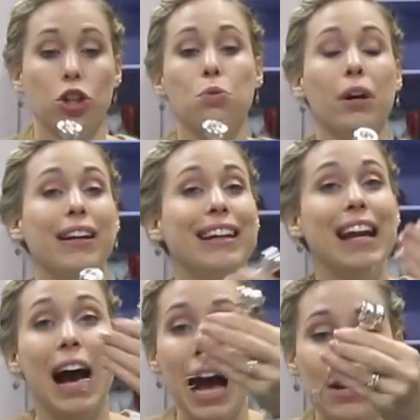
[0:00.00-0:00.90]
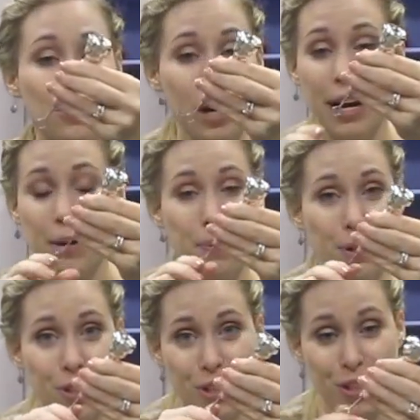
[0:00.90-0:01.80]
You are not trying to
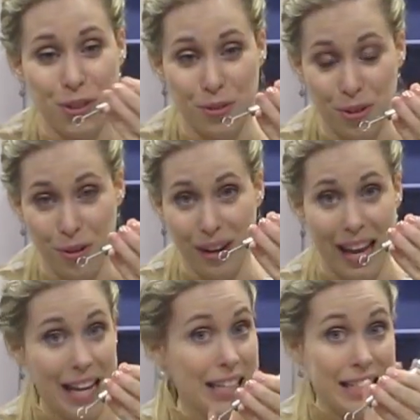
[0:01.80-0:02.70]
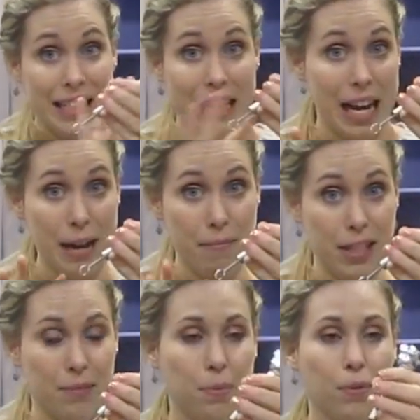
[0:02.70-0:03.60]
push this through, okay? It's not
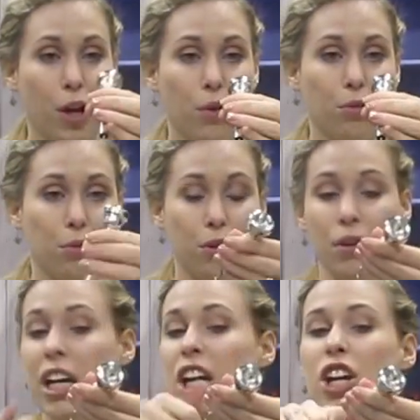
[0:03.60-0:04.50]
meant to go through.